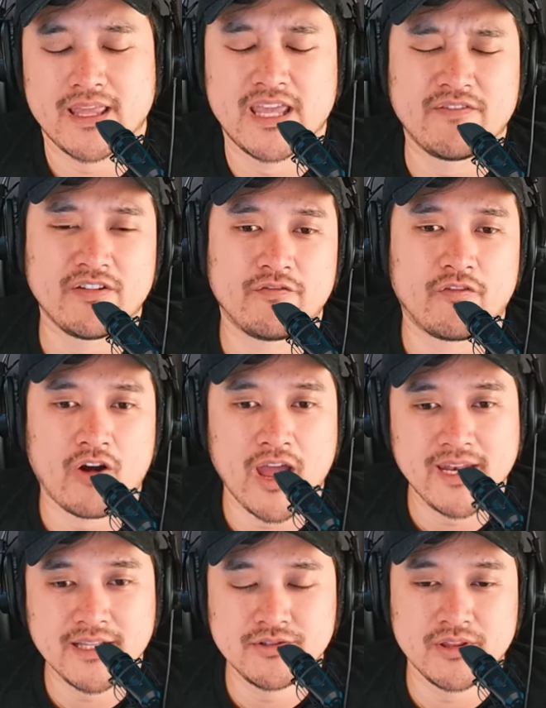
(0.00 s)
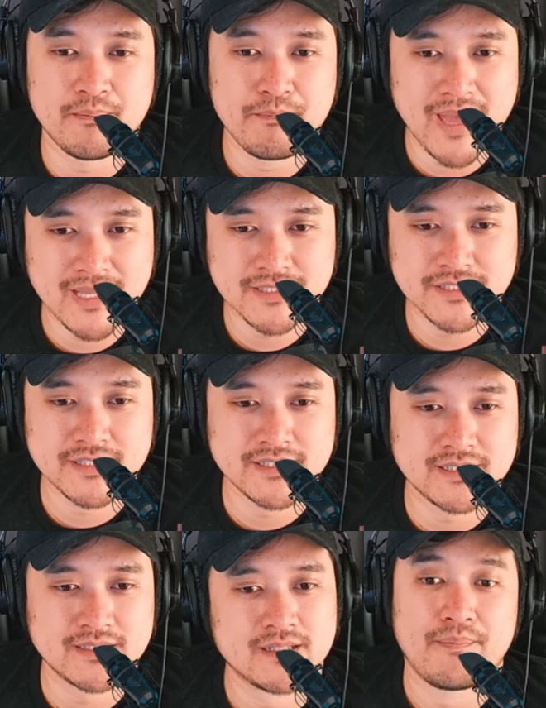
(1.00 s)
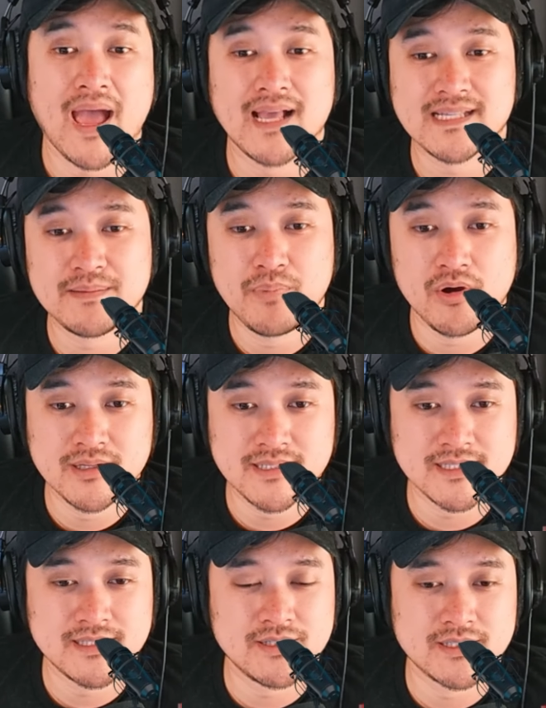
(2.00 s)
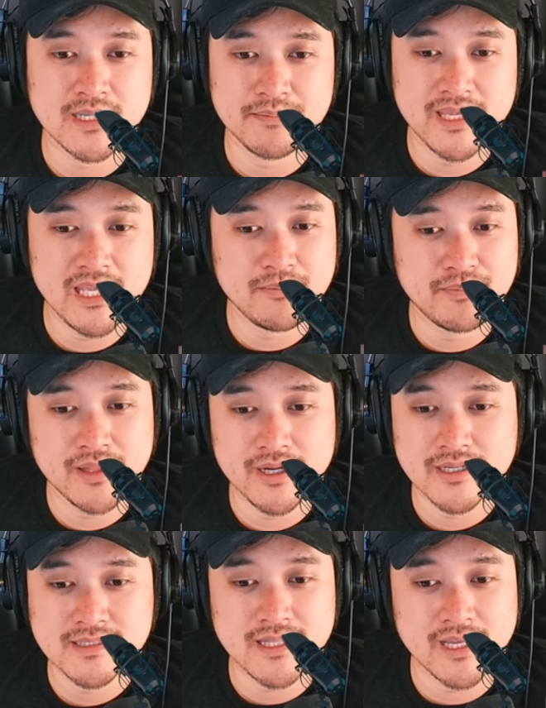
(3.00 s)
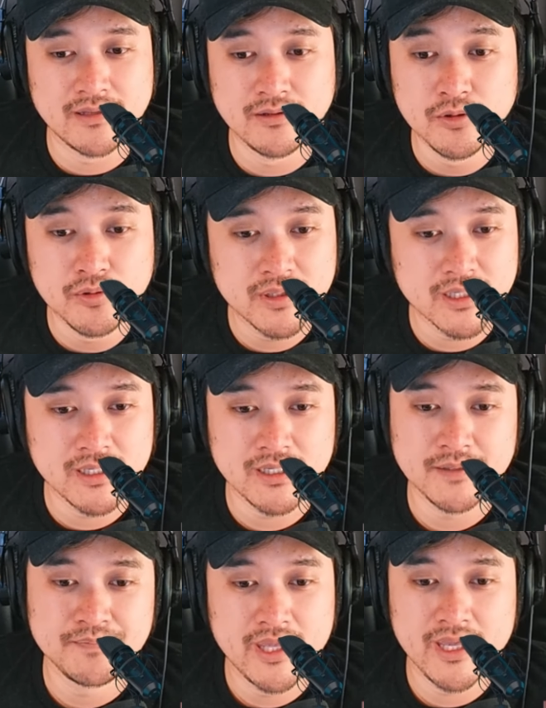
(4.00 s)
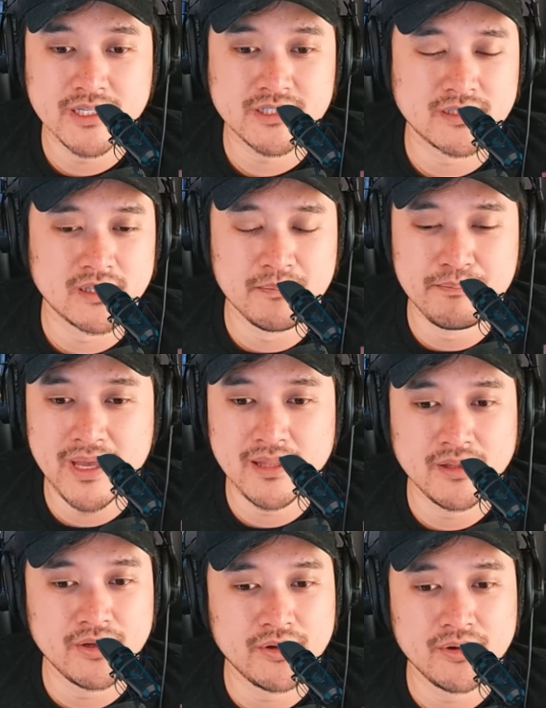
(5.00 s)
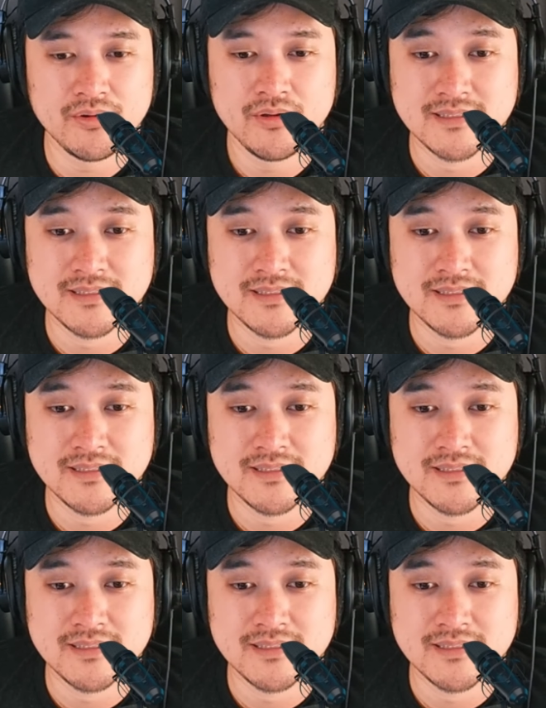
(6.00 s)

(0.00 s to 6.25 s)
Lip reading: giving variety to the matches, passing bonuses to some key players like Luka, Kitch, LaMelo,